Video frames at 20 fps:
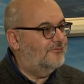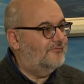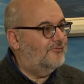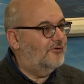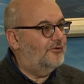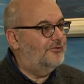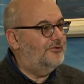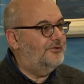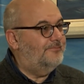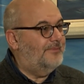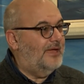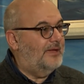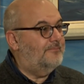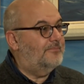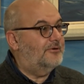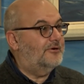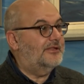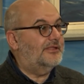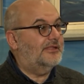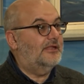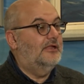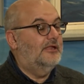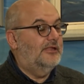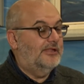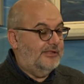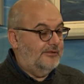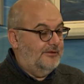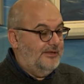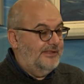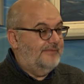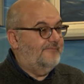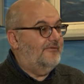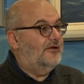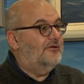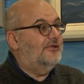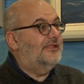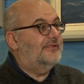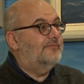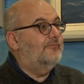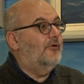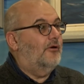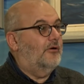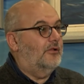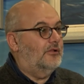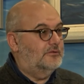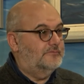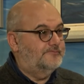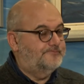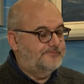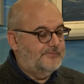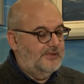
of all the members. So it's very small.